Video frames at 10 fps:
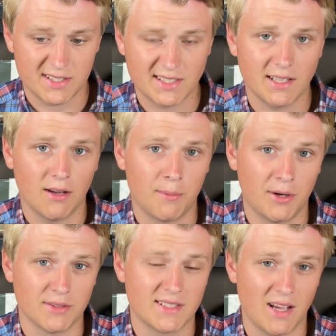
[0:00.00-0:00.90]

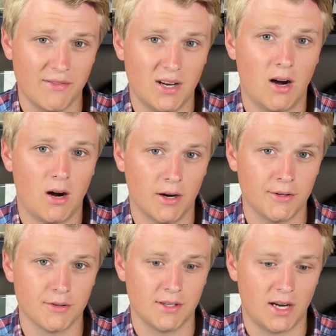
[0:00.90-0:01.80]

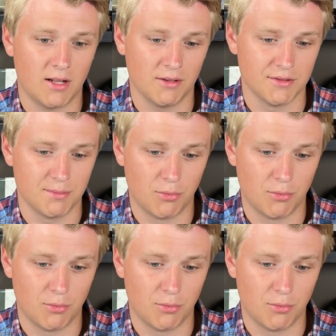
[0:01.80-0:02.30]
$700